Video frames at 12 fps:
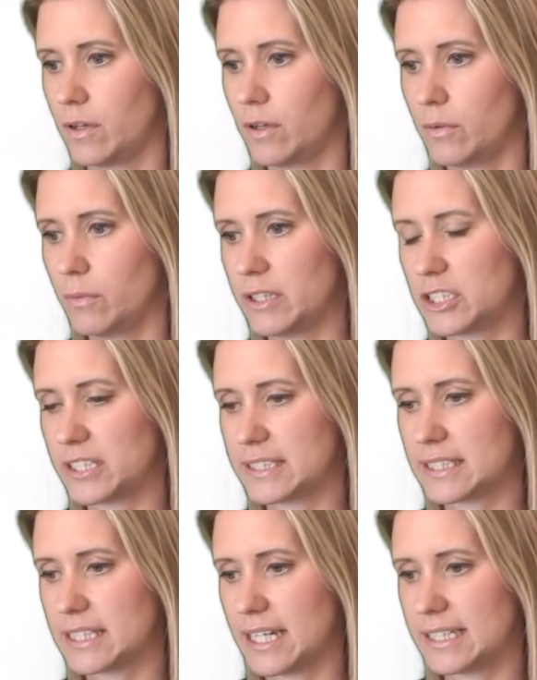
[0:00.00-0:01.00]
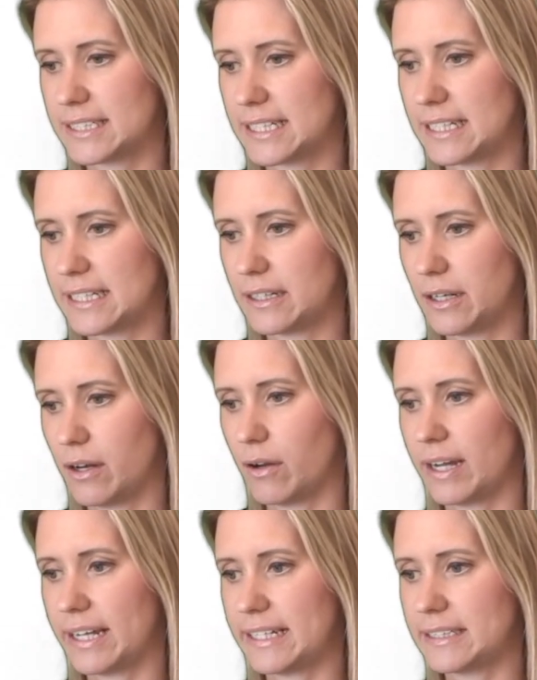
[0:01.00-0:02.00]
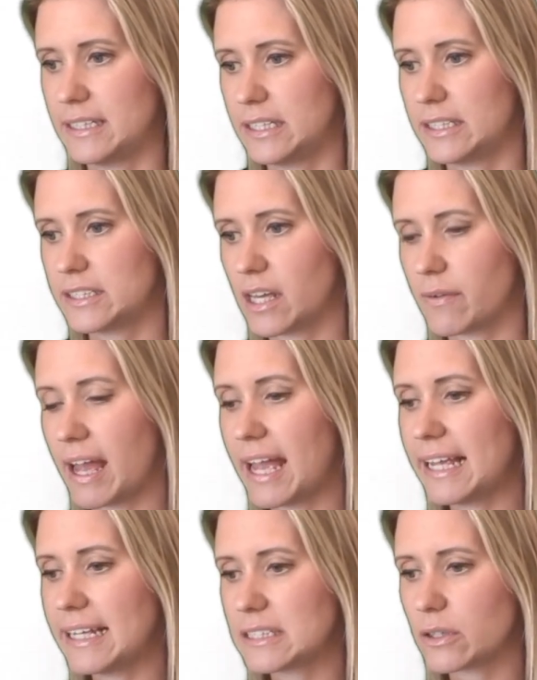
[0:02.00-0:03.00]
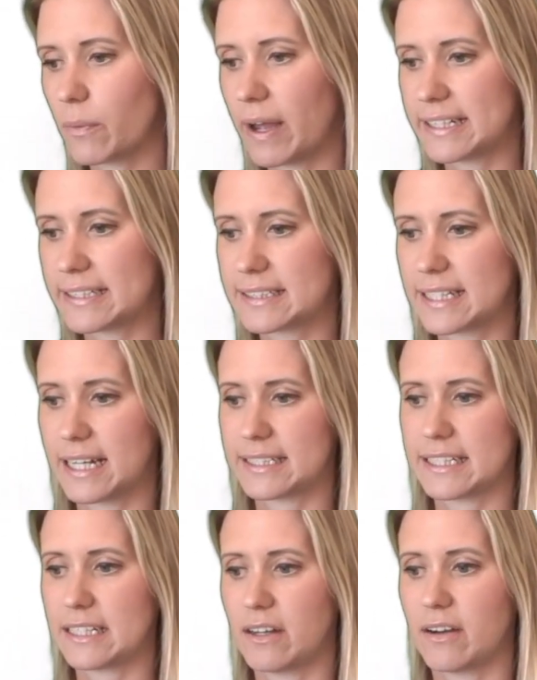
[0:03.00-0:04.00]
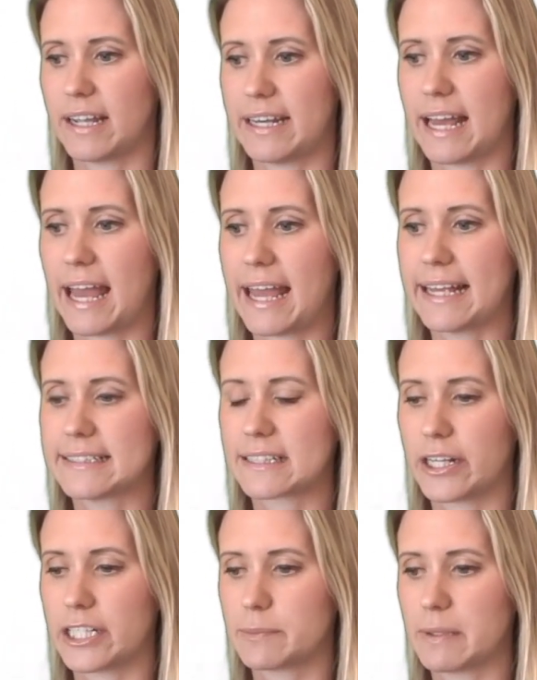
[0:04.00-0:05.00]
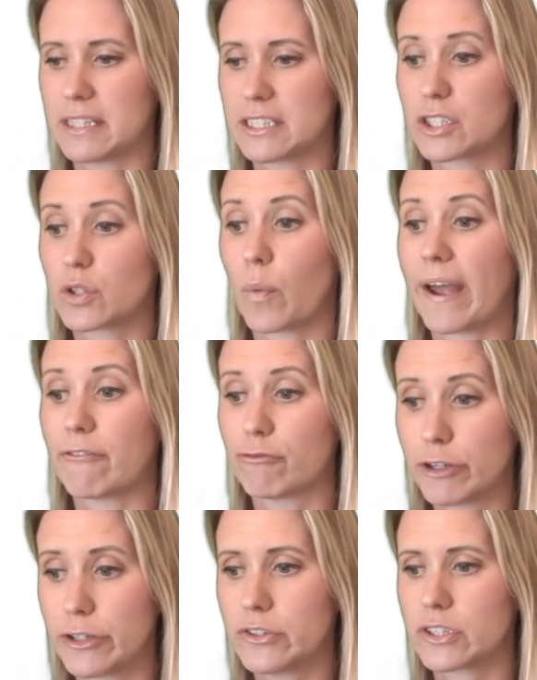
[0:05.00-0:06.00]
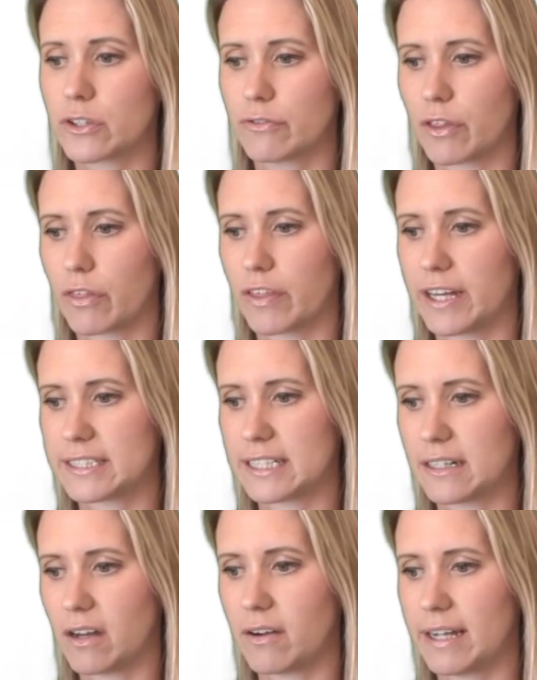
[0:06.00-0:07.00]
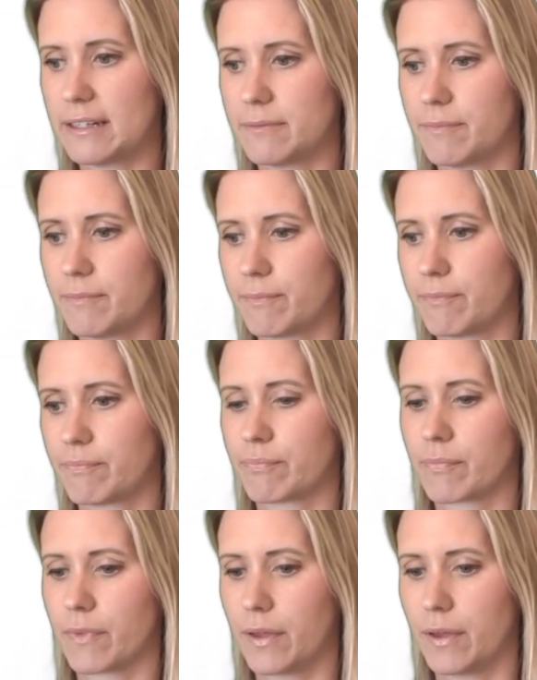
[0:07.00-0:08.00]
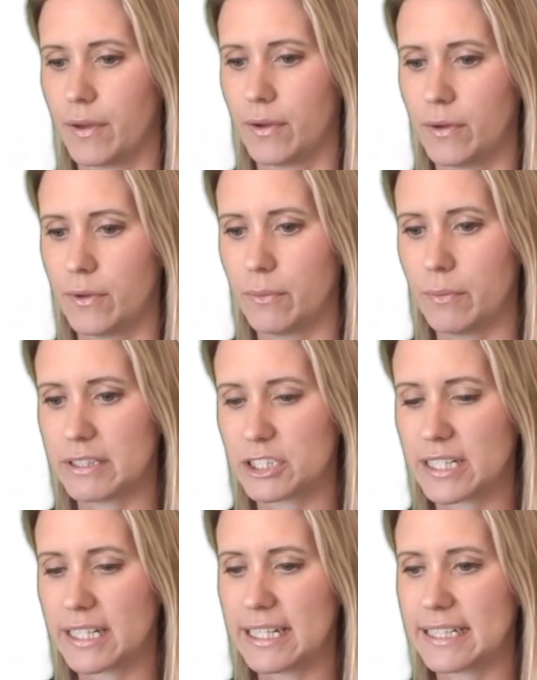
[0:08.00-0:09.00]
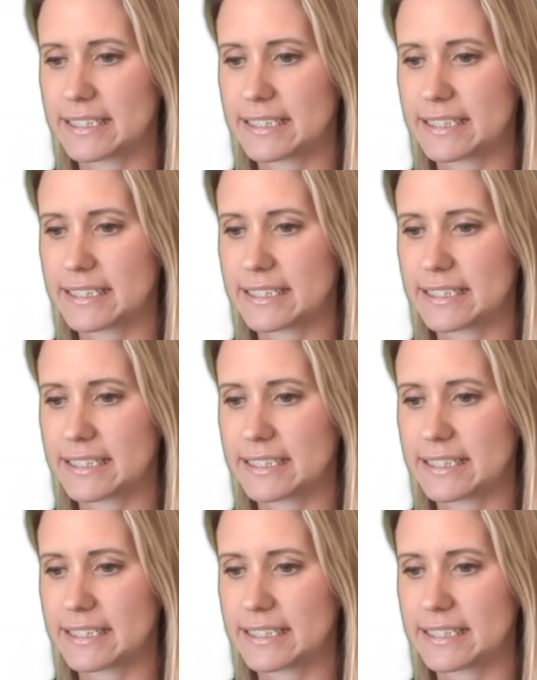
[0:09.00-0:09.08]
which is 39. So A squared is 39. A is going to be the square root of the 39, which is